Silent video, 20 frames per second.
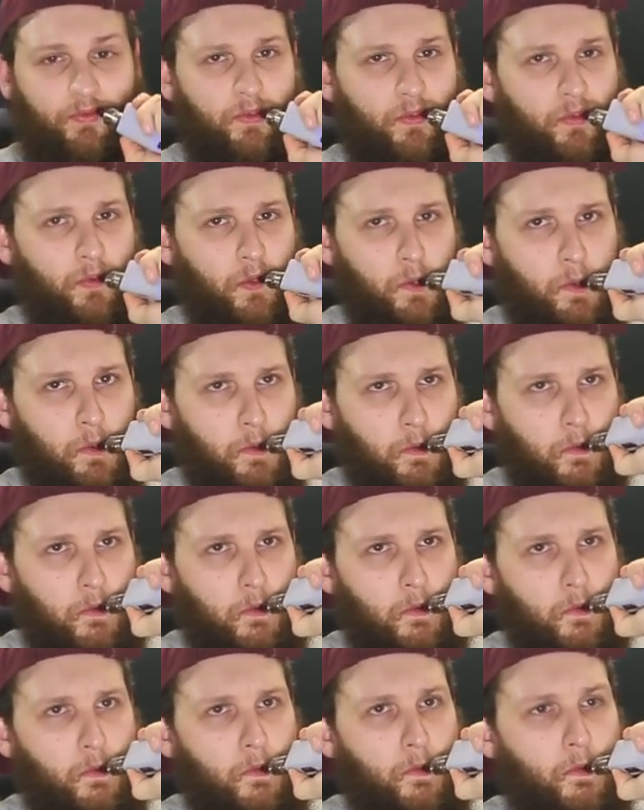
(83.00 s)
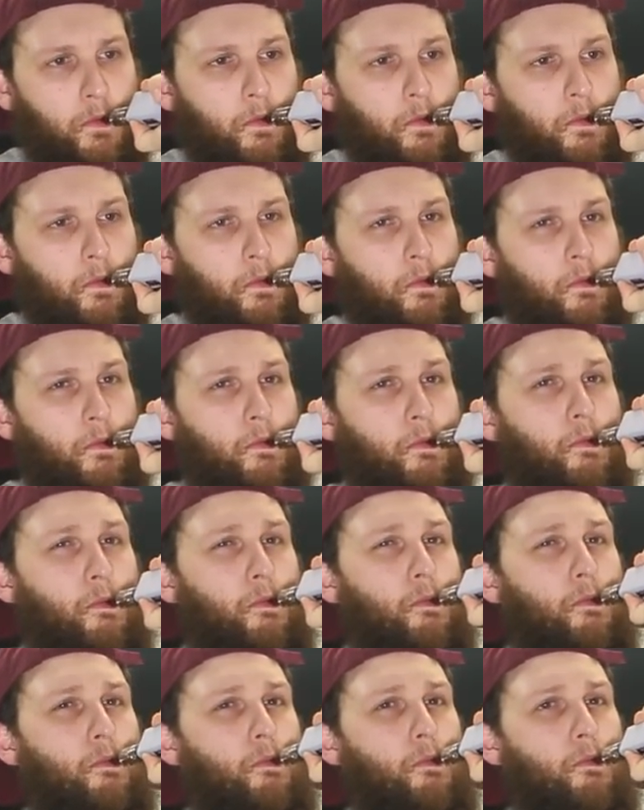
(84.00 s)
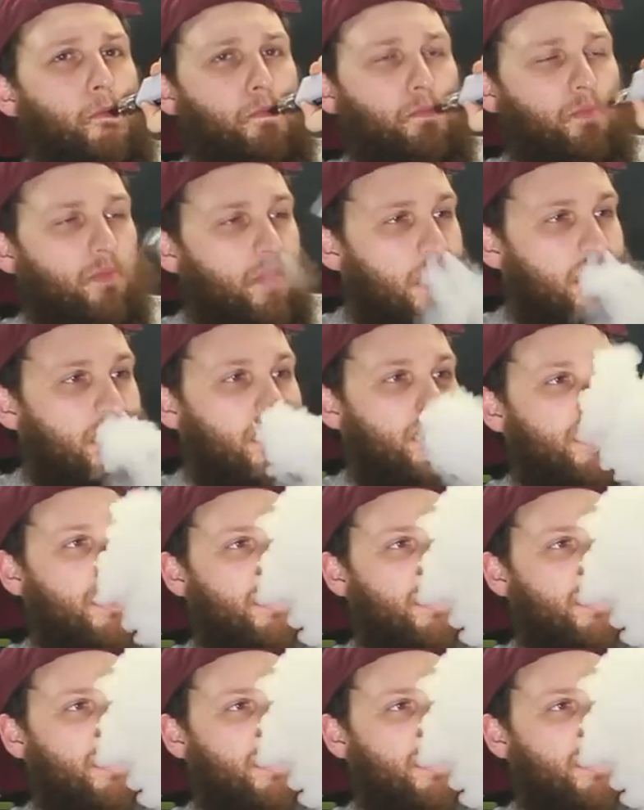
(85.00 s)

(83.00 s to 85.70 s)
Nobody speaks.